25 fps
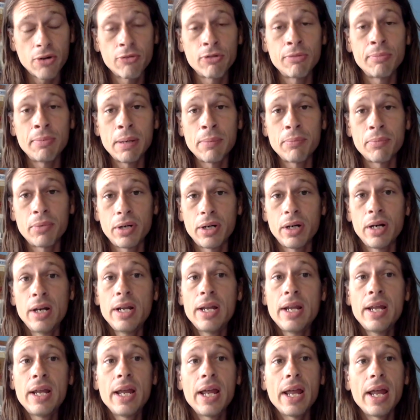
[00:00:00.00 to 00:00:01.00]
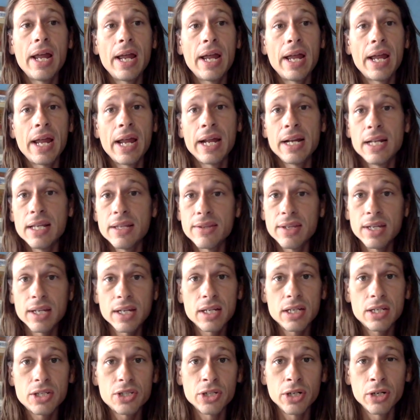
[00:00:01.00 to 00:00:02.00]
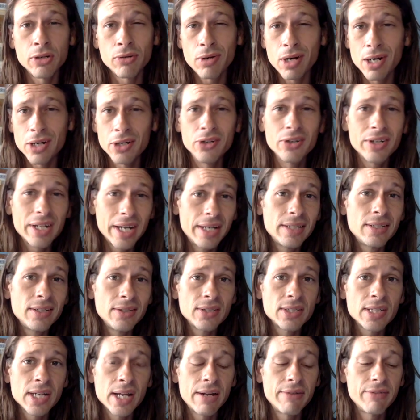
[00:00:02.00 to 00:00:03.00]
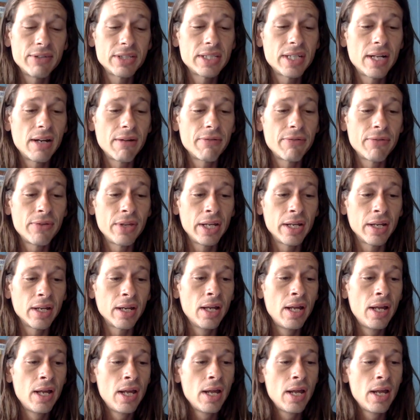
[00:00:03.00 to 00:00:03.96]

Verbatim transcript: Remember, anything conjunct Rahu K2 is kind of a tough thing.